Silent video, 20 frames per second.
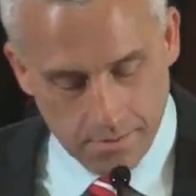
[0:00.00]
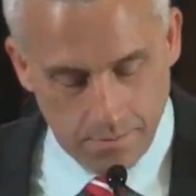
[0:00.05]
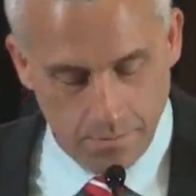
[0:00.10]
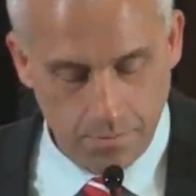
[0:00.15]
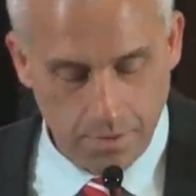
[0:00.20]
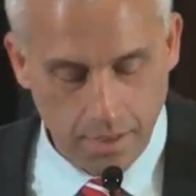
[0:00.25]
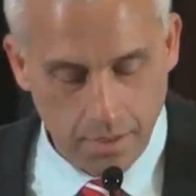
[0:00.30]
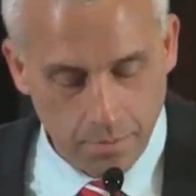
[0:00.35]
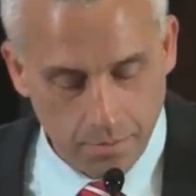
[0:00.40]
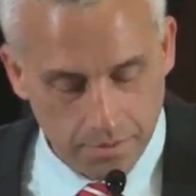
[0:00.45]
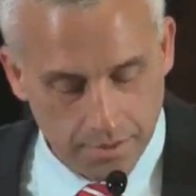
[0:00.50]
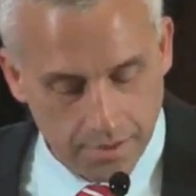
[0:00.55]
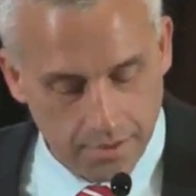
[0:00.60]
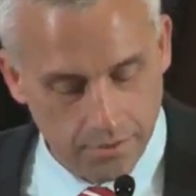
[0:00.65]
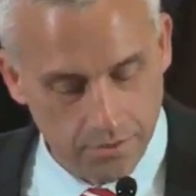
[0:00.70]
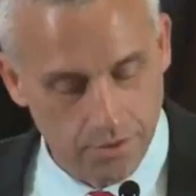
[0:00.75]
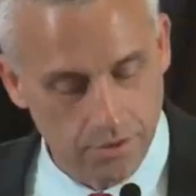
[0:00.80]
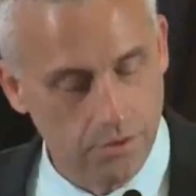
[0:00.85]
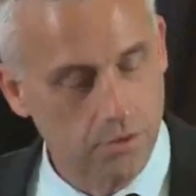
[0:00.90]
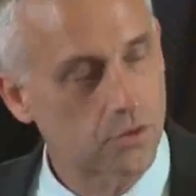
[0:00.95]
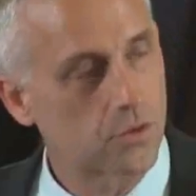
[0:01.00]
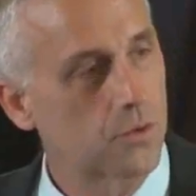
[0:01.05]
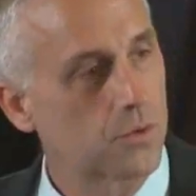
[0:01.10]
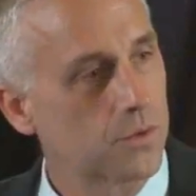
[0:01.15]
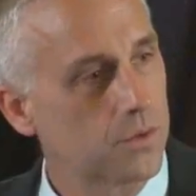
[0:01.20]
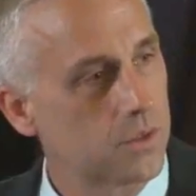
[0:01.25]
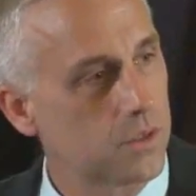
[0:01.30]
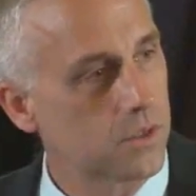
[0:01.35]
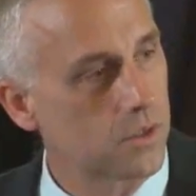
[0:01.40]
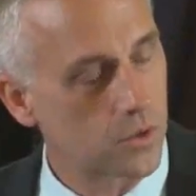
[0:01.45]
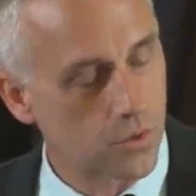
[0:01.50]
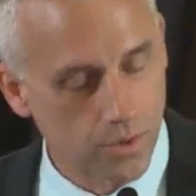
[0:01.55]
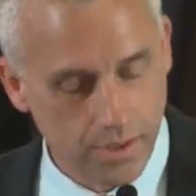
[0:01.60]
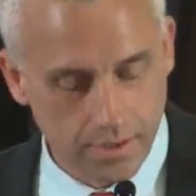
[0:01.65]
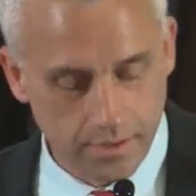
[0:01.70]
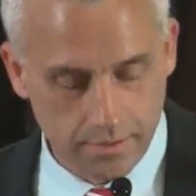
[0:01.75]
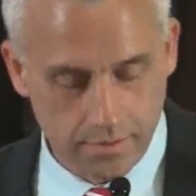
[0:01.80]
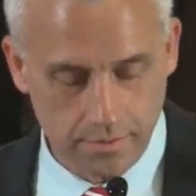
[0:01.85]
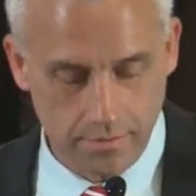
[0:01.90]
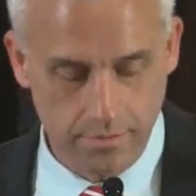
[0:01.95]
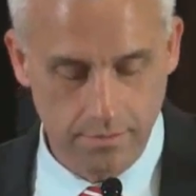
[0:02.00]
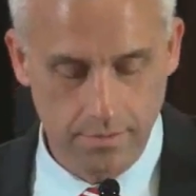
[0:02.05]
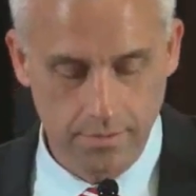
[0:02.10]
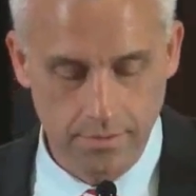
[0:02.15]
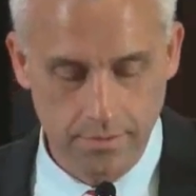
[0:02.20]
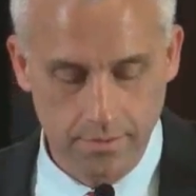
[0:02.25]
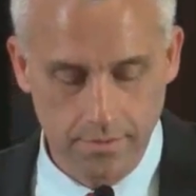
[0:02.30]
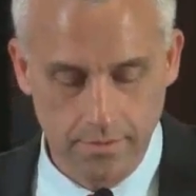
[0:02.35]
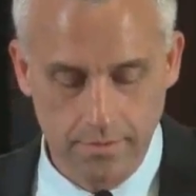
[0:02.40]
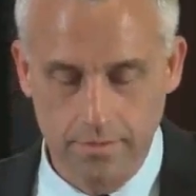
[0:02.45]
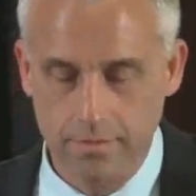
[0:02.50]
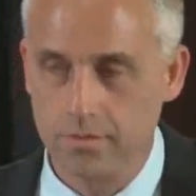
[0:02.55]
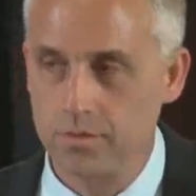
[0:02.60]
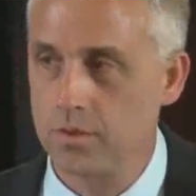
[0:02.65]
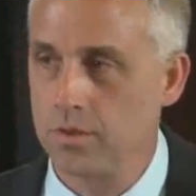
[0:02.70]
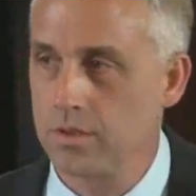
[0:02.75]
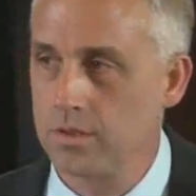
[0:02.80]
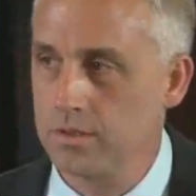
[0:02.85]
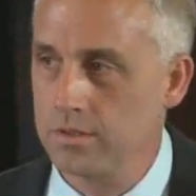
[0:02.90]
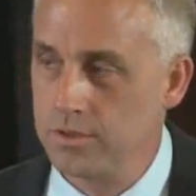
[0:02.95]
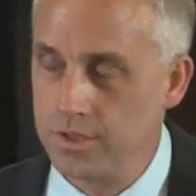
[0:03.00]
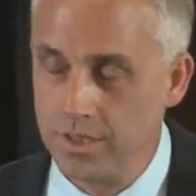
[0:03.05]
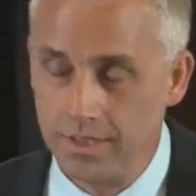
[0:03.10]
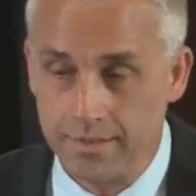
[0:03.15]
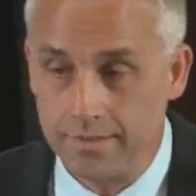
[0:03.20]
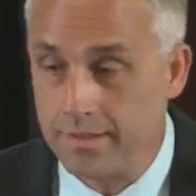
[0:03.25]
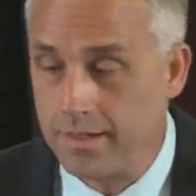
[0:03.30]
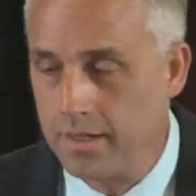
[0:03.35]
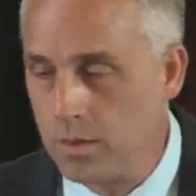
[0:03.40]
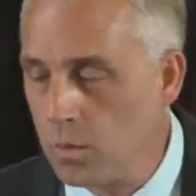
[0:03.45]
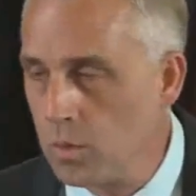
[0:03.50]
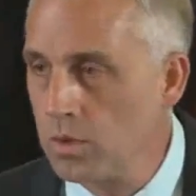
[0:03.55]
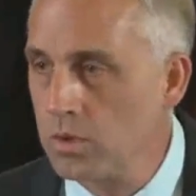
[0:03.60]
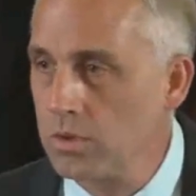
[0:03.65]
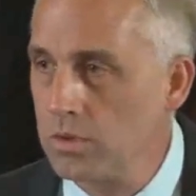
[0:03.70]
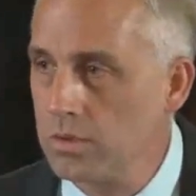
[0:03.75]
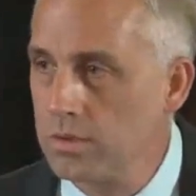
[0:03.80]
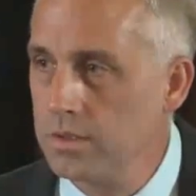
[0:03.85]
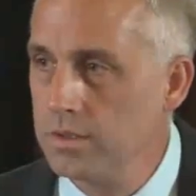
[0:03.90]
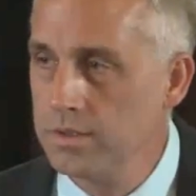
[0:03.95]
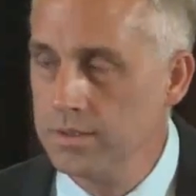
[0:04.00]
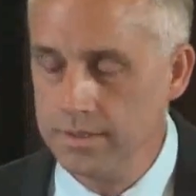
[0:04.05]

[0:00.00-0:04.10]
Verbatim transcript: Bible tells us the Greeks, sort of the Gentile world,